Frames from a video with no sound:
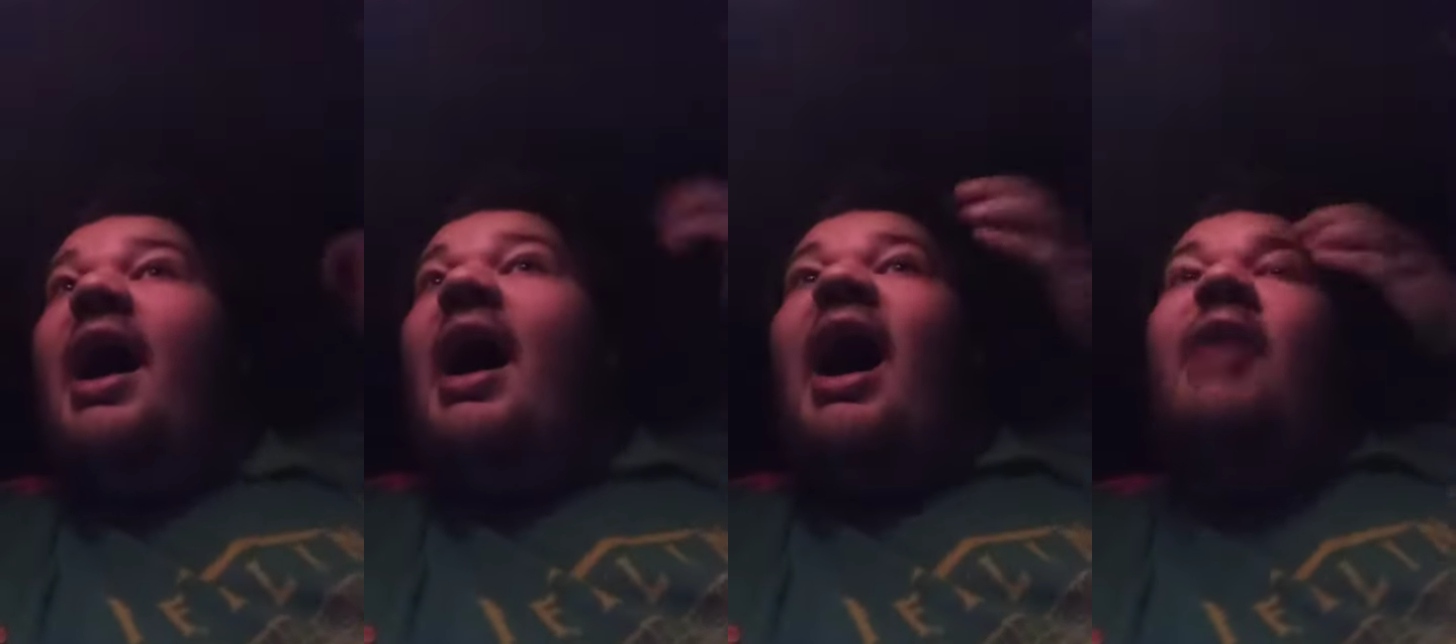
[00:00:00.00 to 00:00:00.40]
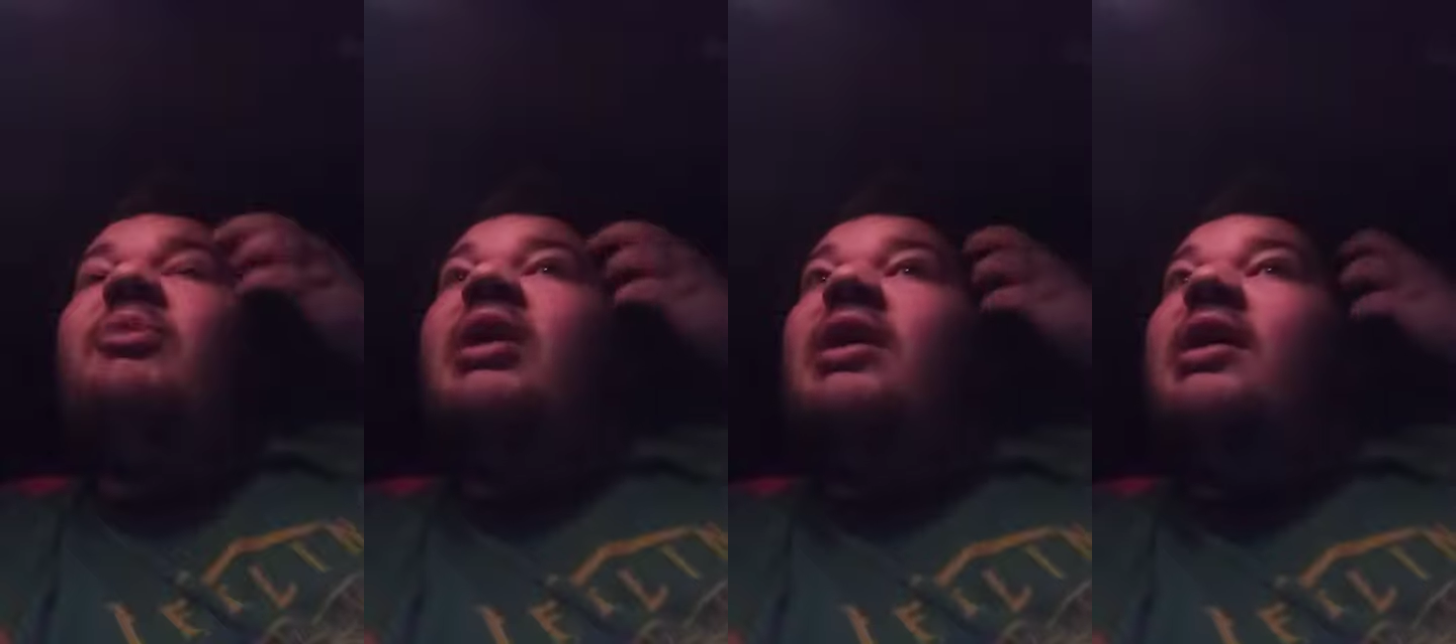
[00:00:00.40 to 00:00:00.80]
I
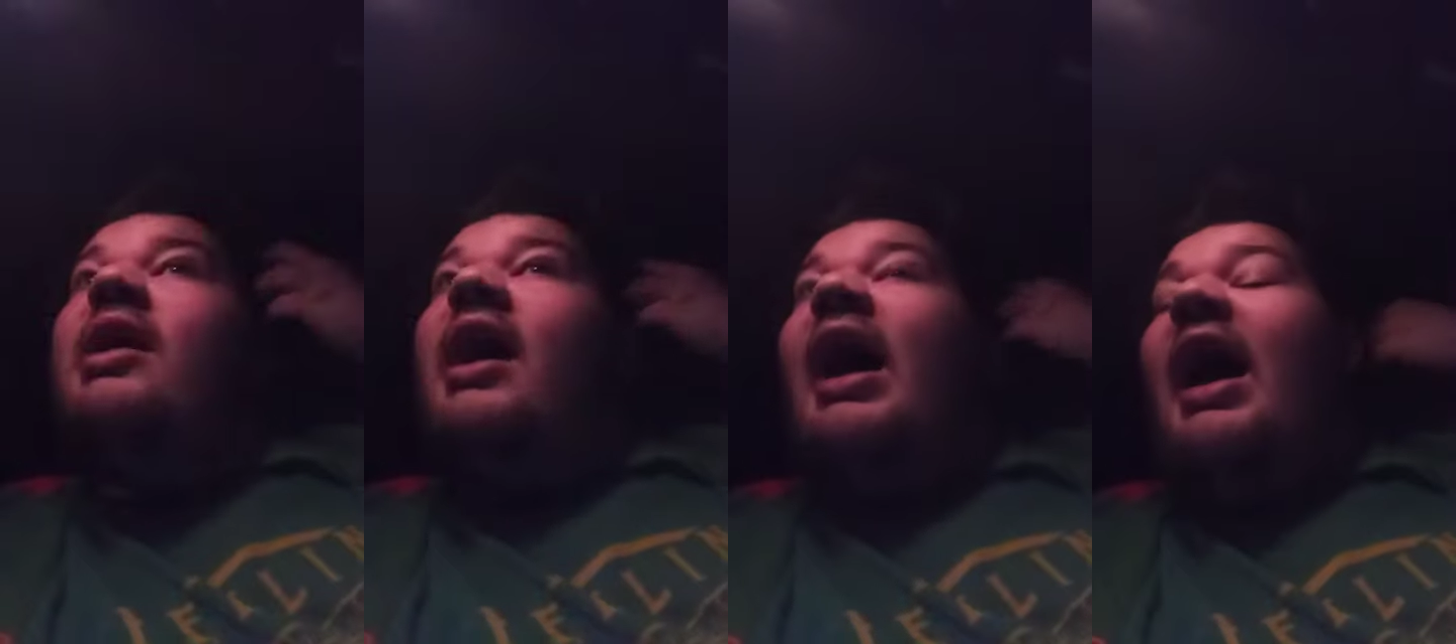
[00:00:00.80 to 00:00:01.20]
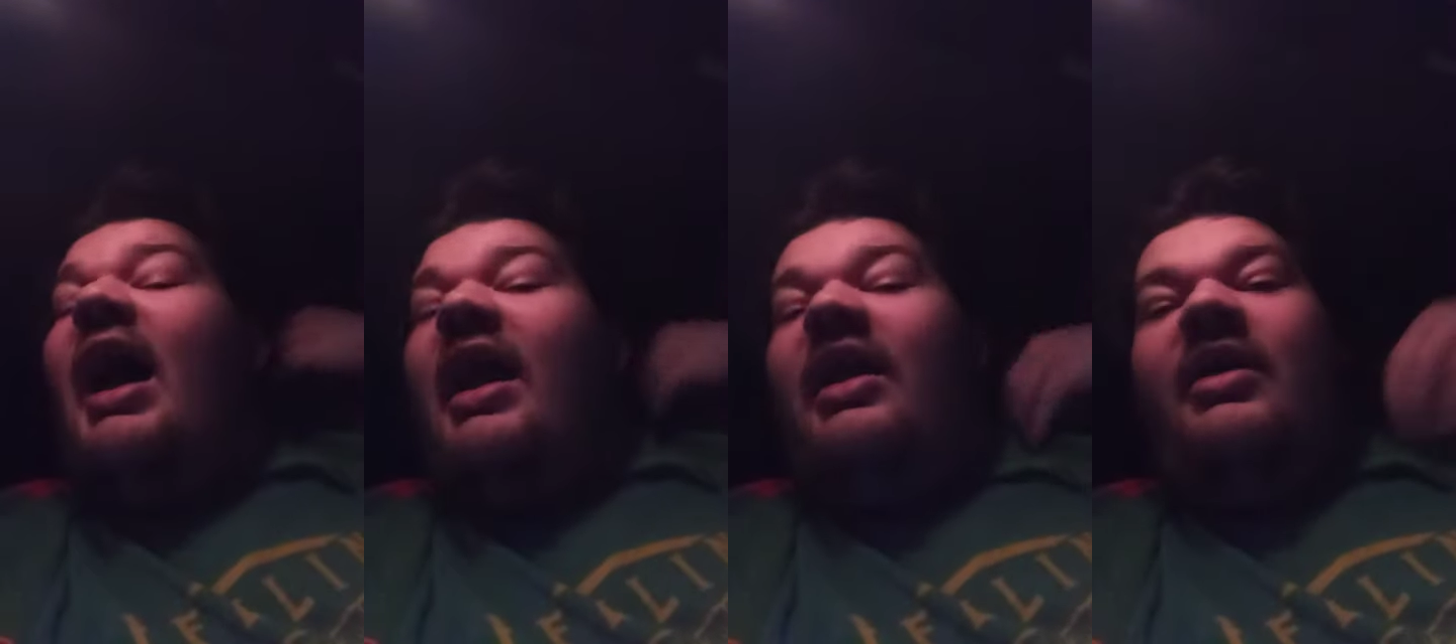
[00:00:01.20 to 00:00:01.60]
bit
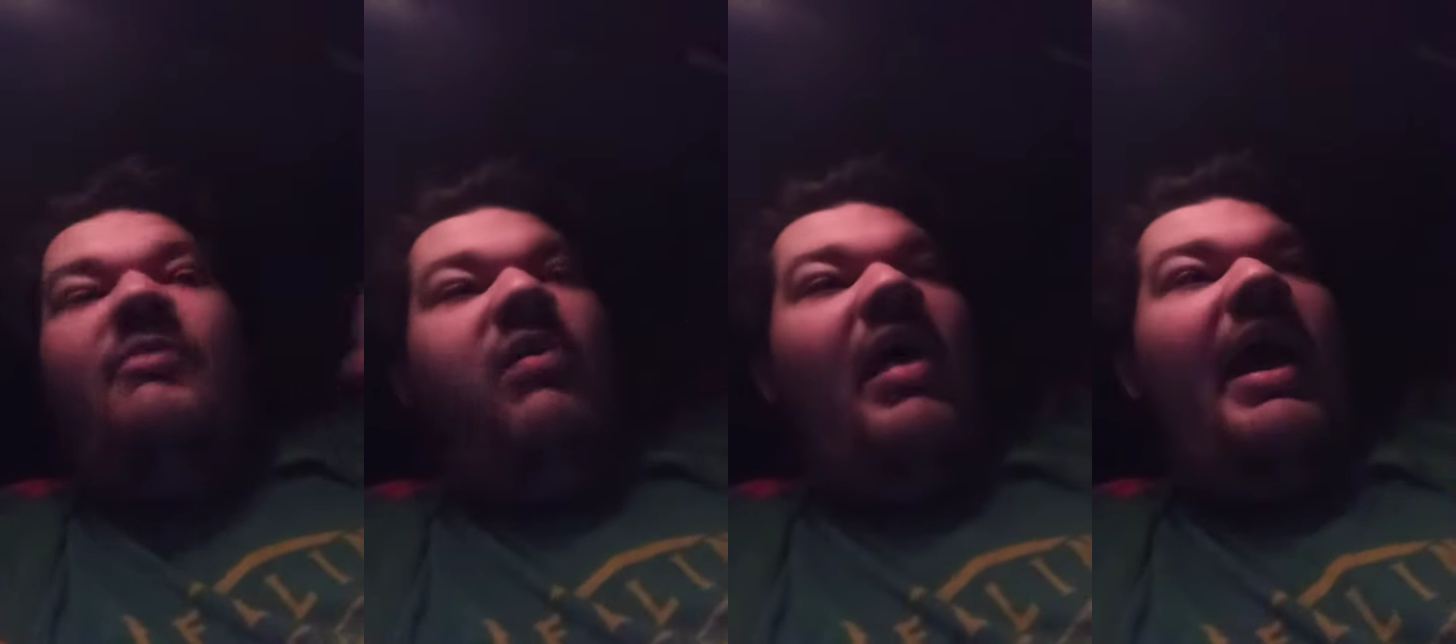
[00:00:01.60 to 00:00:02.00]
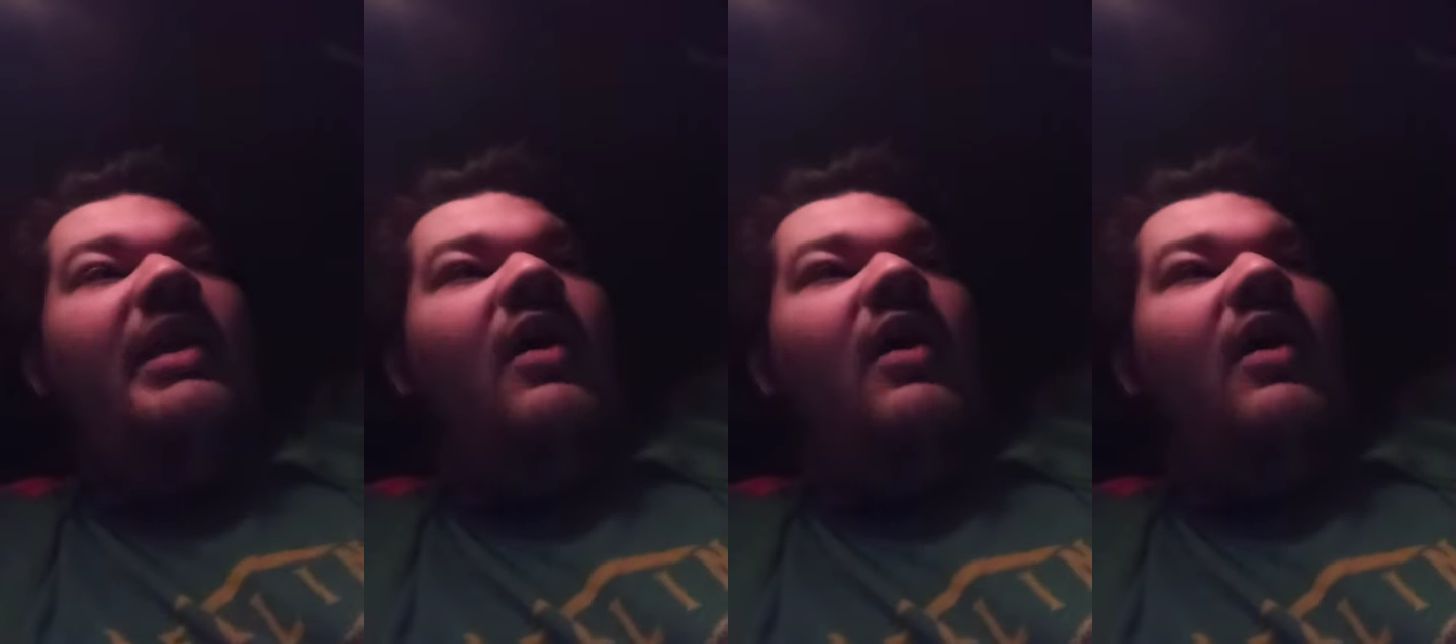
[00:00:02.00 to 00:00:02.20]
I played